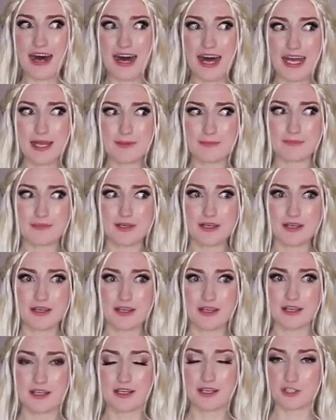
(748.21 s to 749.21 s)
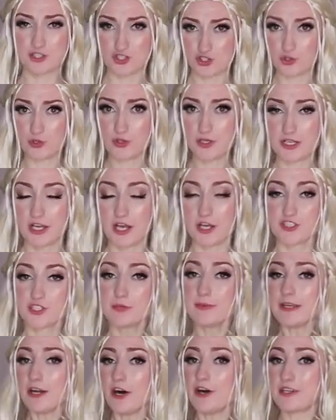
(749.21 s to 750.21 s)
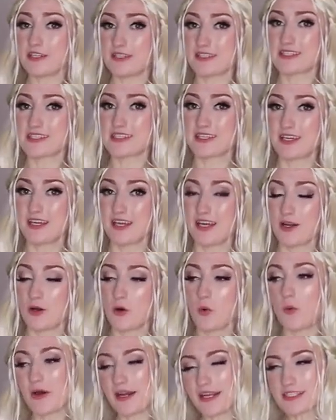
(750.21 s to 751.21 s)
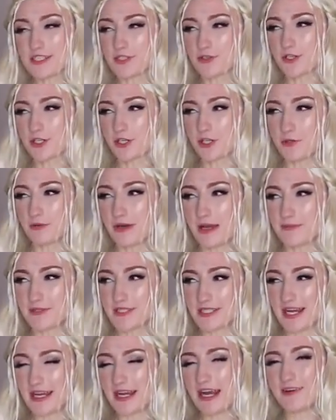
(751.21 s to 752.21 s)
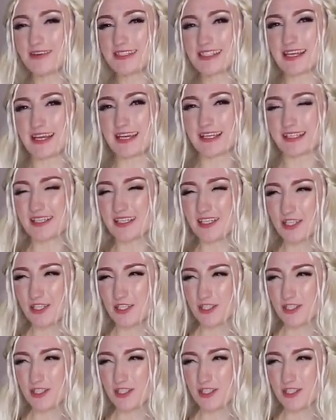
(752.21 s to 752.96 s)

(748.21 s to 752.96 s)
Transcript: I'm shook. To be honest, when I saw it on the website, I was like,